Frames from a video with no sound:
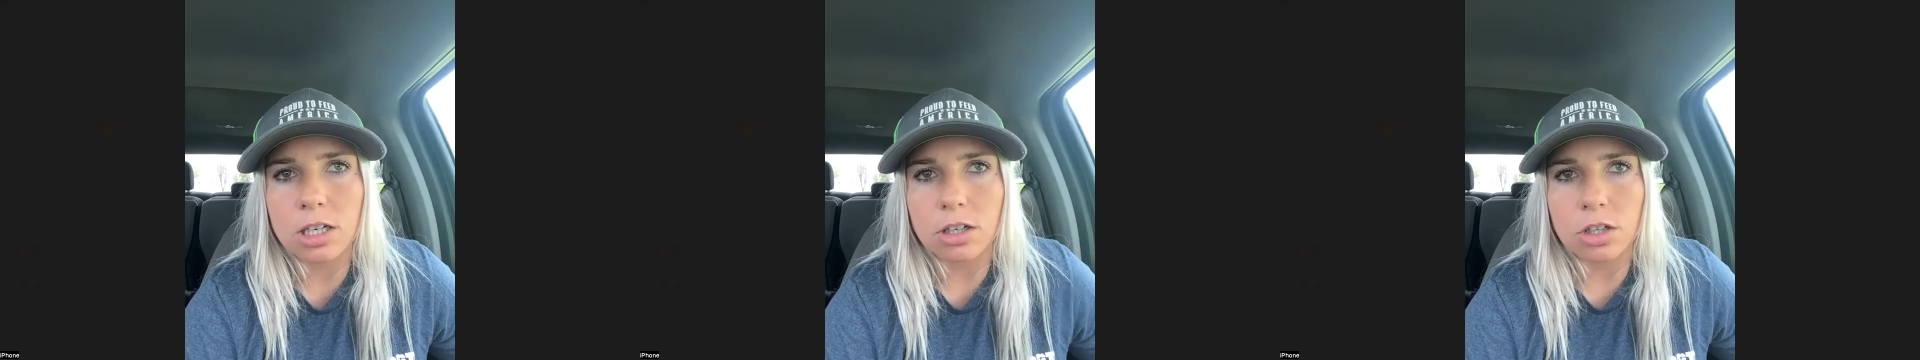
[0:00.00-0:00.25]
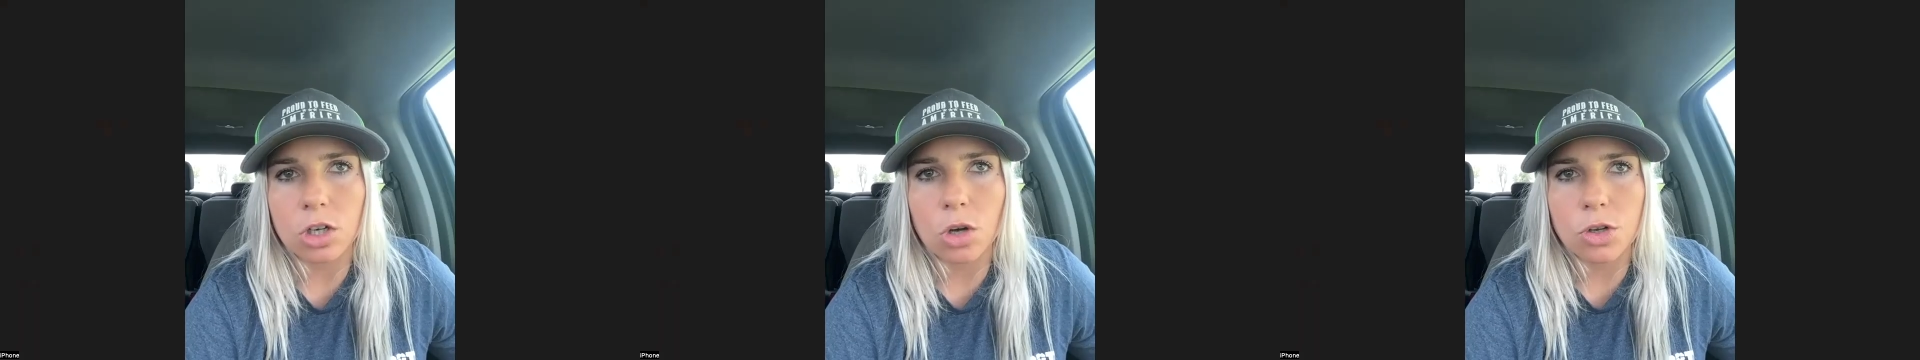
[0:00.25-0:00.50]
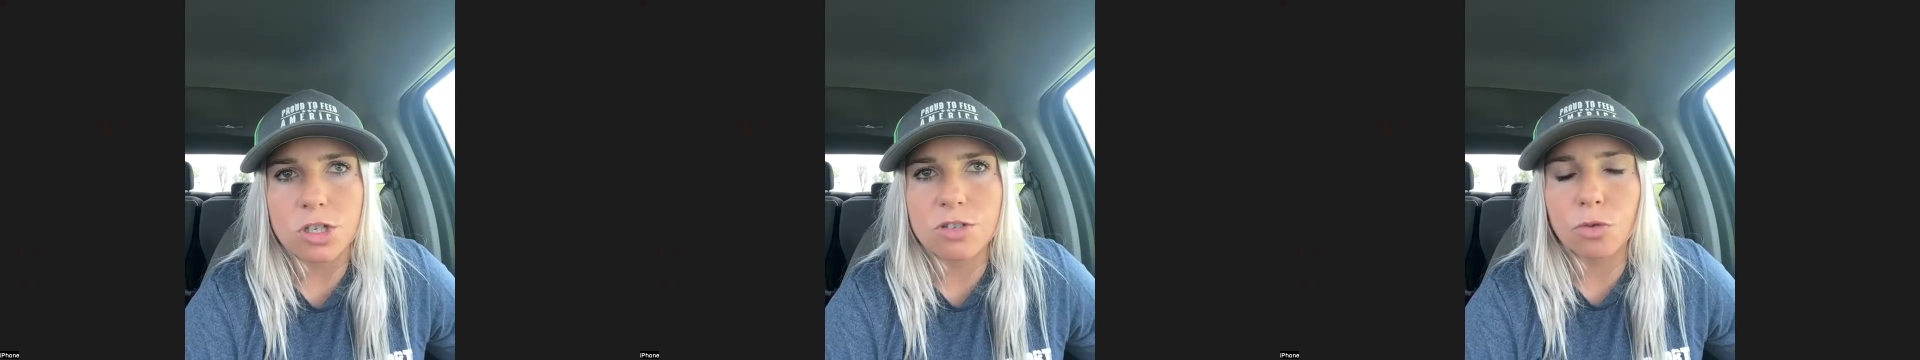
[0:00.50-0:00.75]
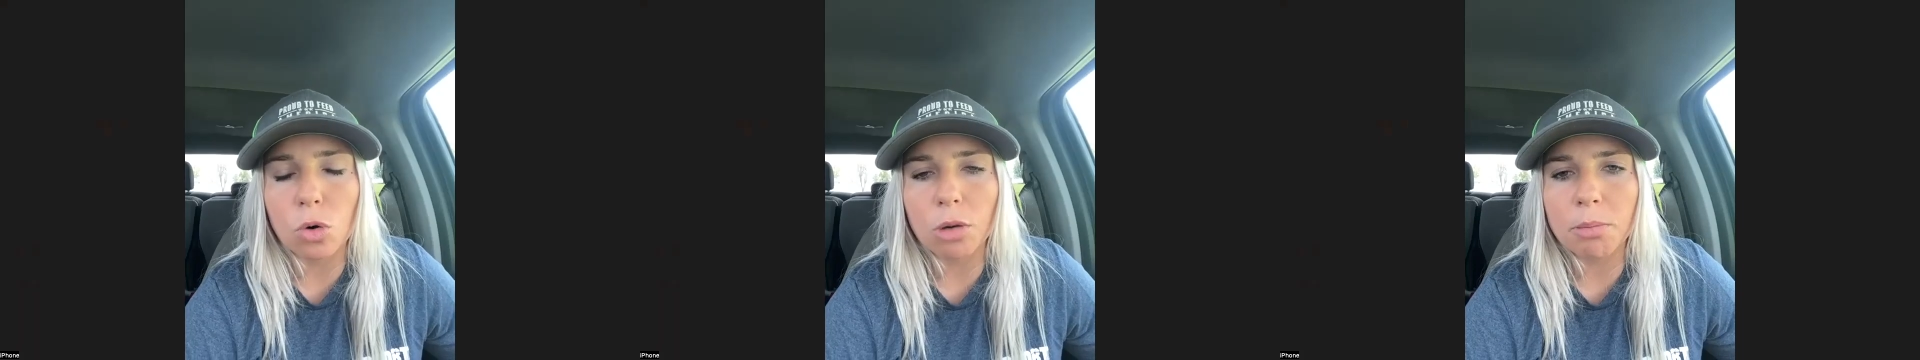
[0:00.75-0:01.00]
You know, there's
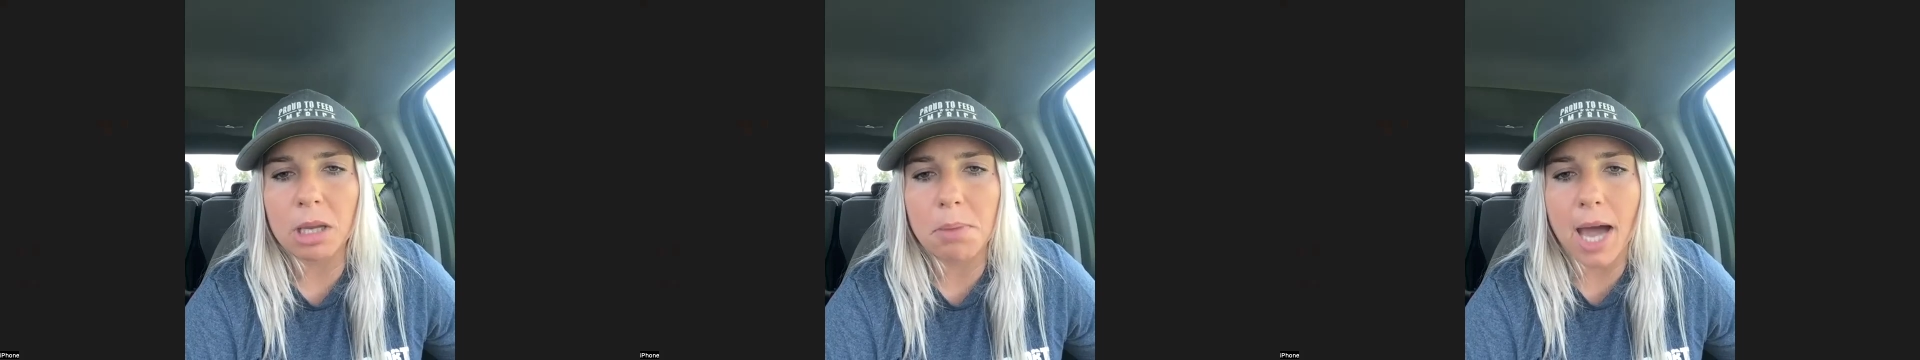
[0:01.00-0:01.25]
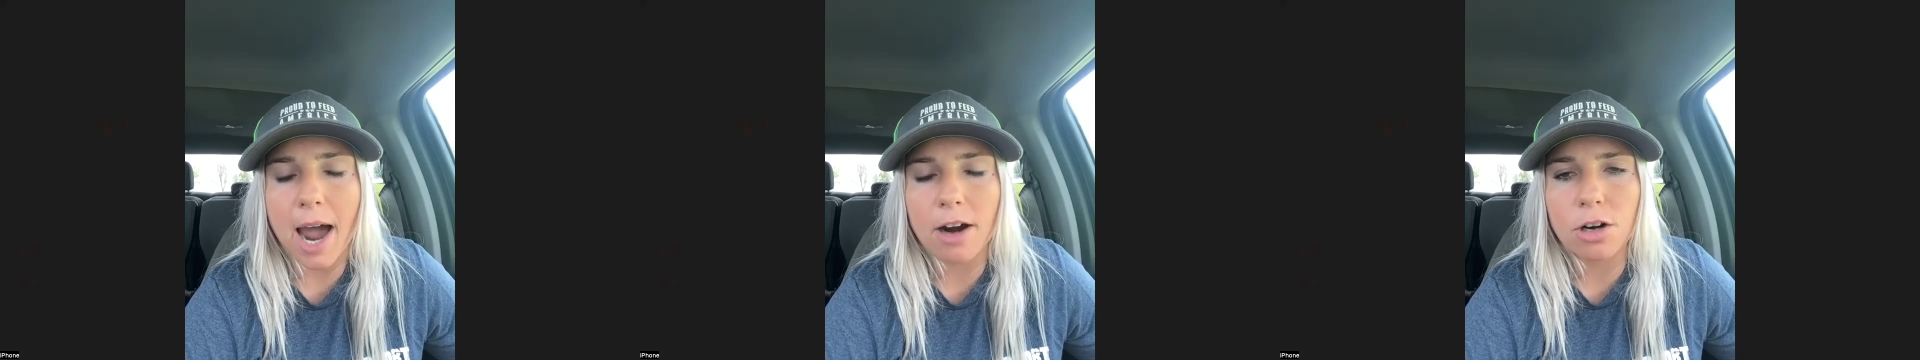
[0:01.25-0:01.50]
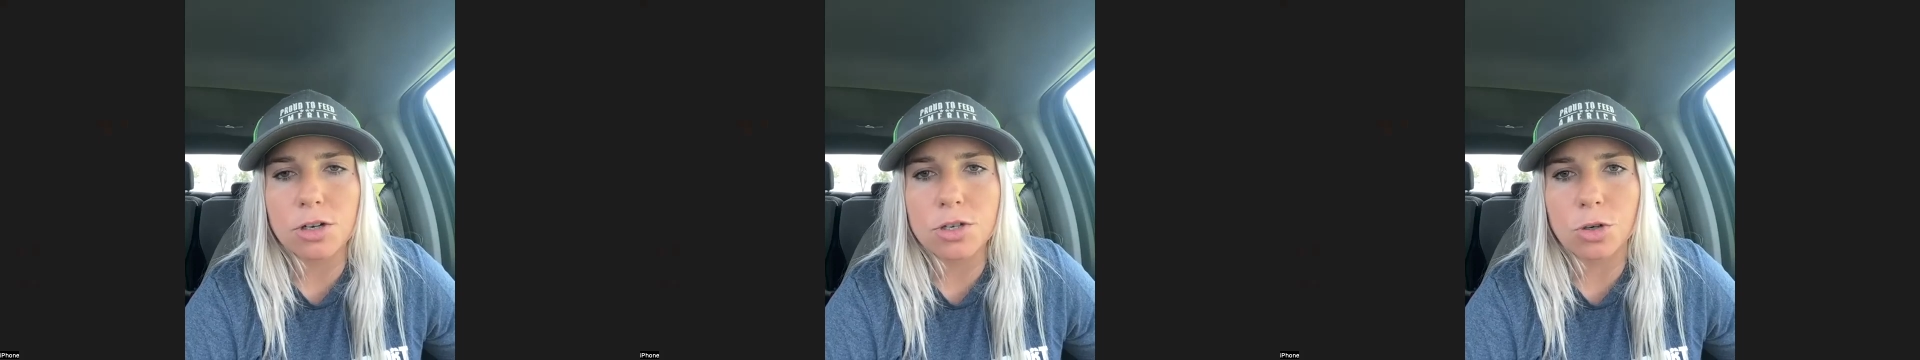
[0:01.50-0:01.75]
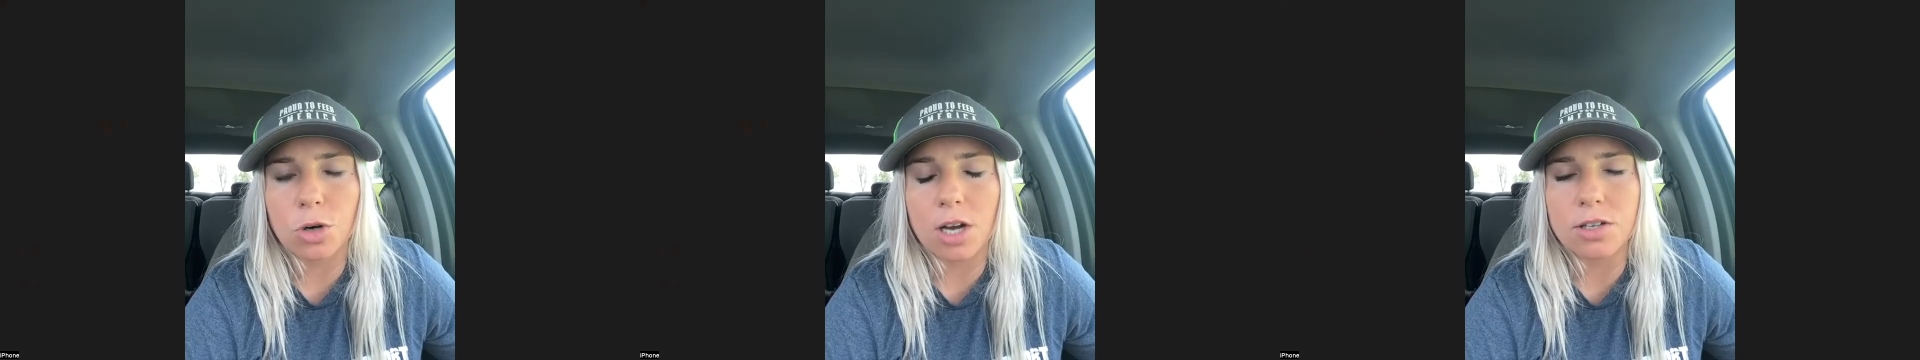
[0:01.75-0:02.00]
four main packers
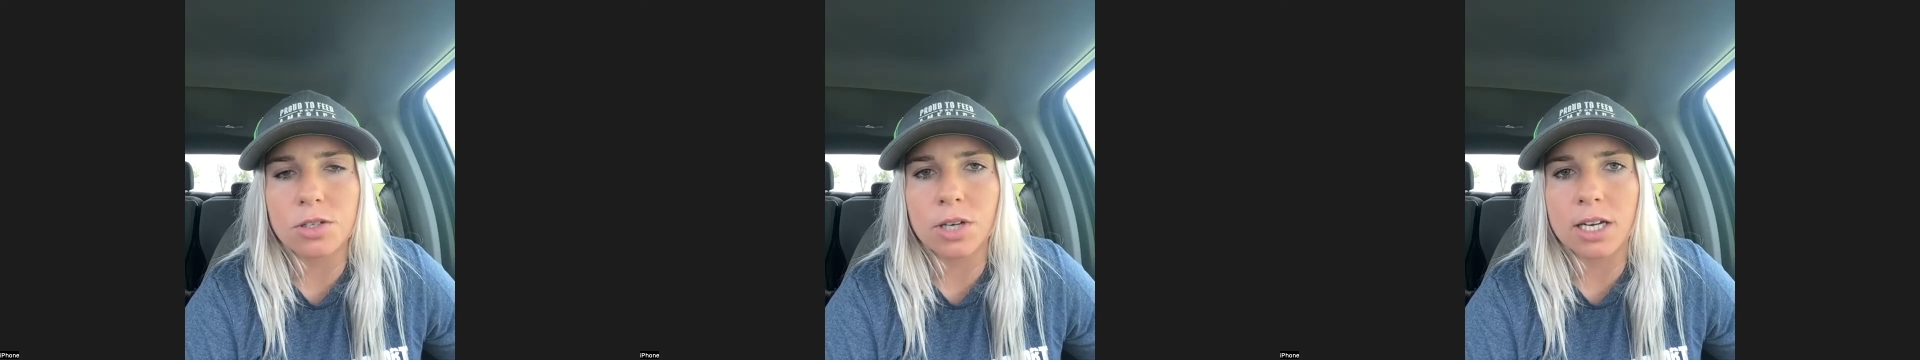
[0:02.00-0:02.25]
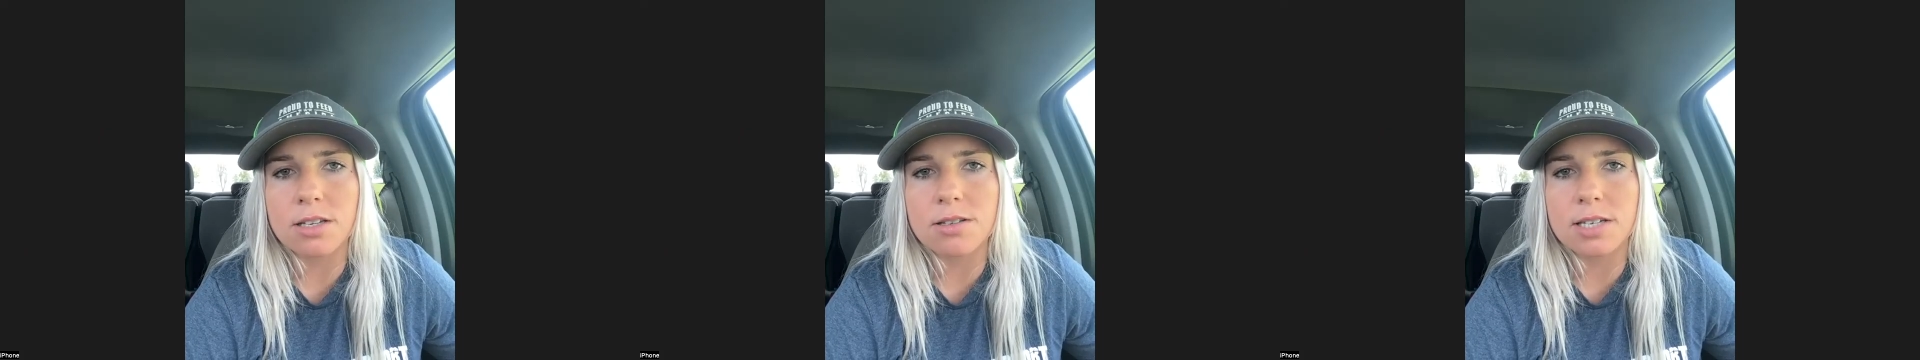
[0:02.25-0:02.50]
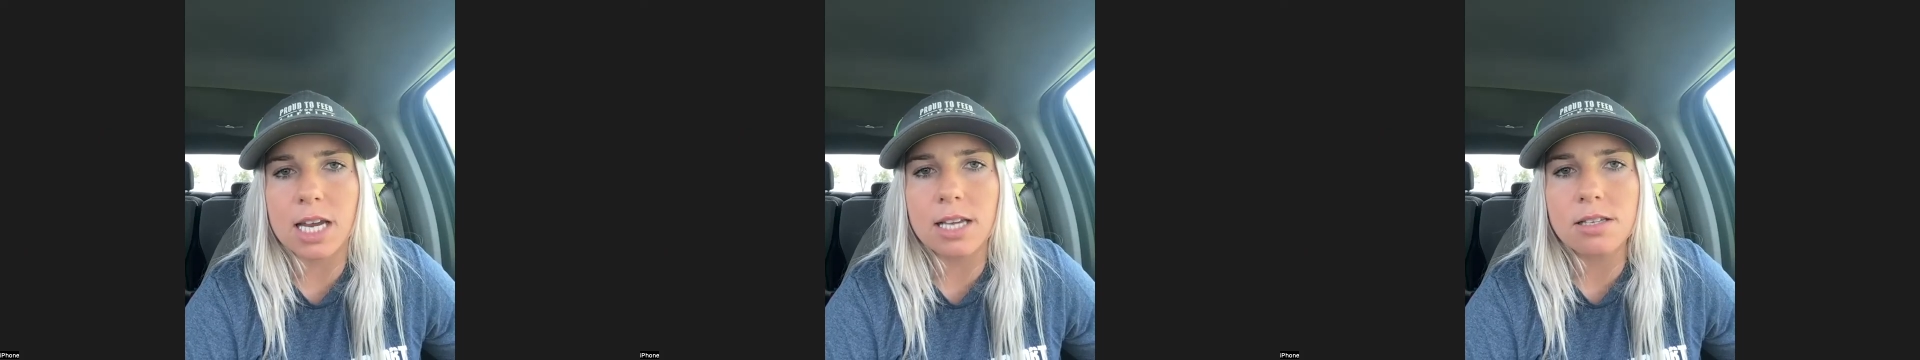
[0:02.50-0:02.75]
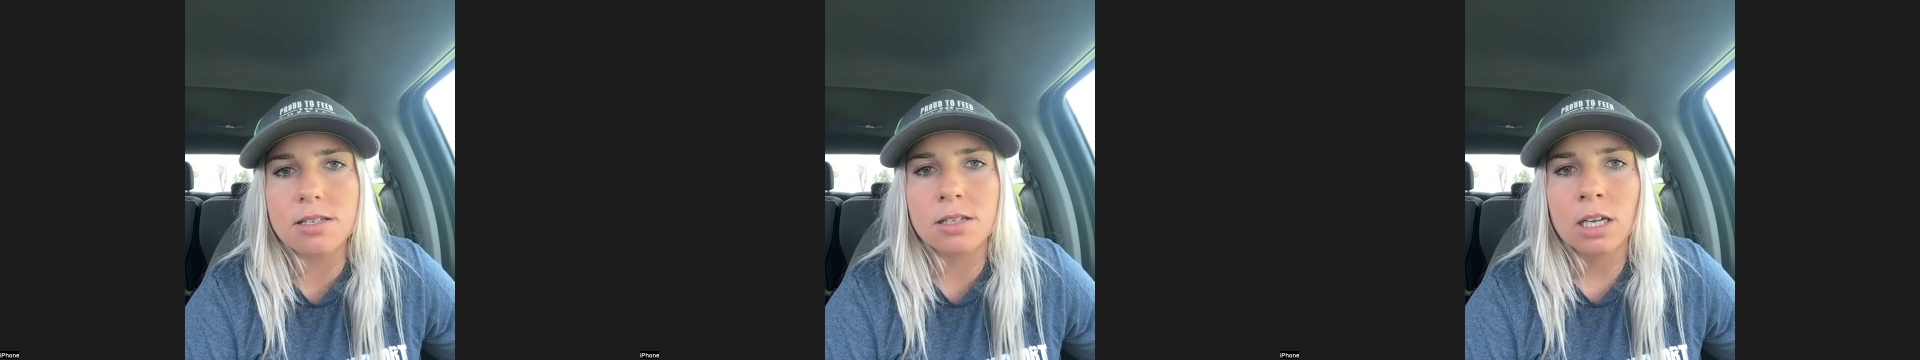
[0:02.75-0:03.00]
across the United
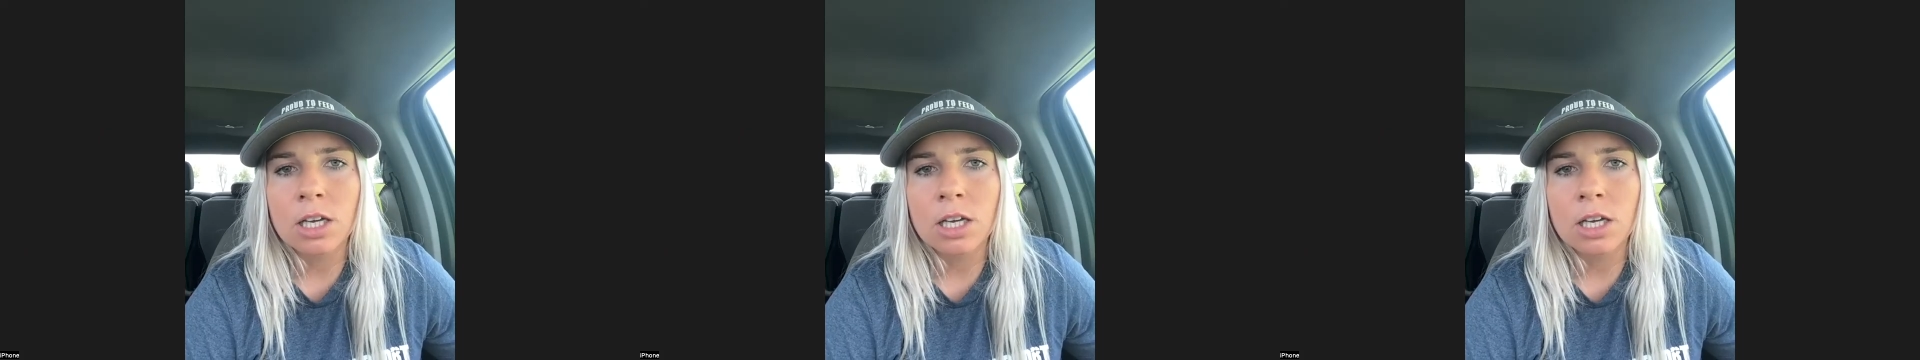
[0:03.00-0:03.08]
States,